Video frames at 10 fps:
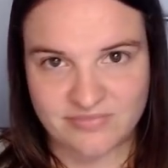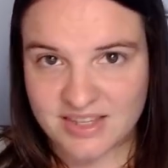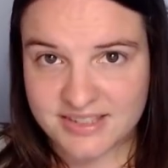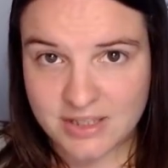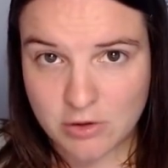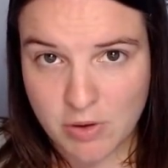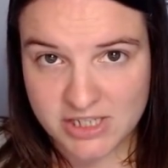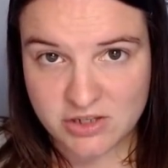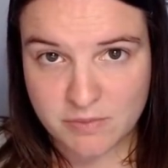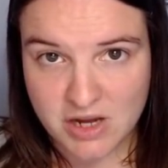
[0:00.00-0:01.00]
there's still
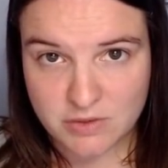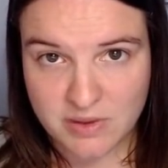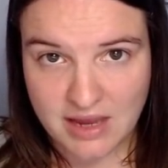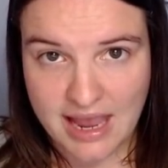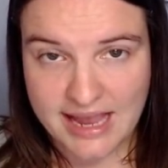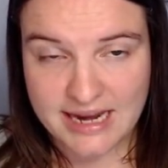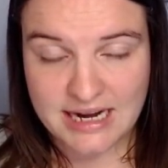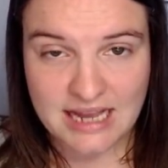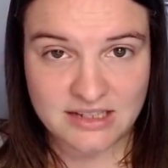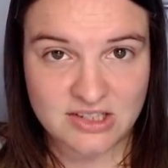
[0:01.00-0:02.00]
question marks with
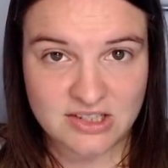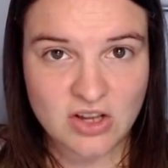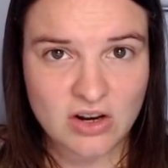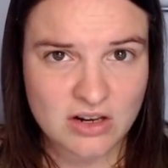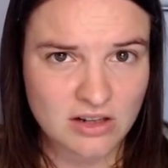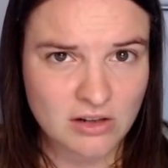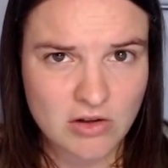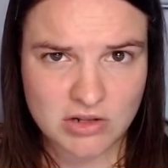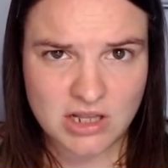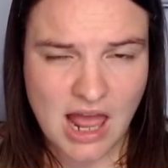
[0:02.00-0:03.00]
Kane, and Son
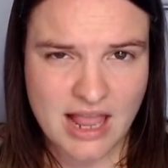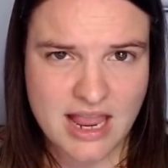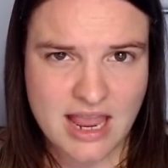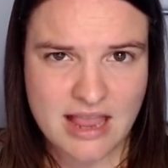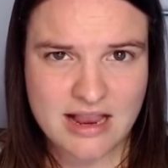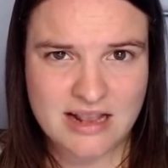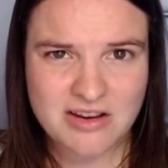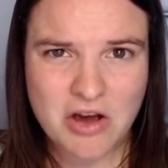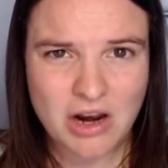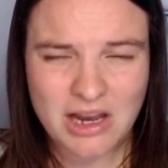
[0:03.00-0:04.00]
looked like he
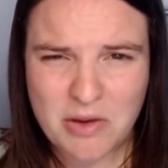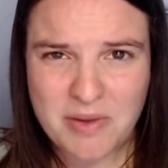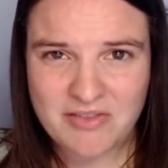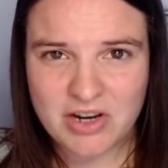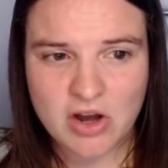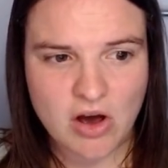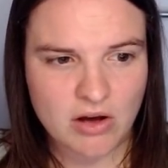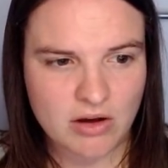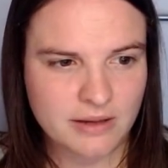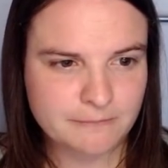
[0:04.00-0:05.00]
got a little bit of a
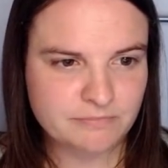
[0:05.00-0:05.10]
knock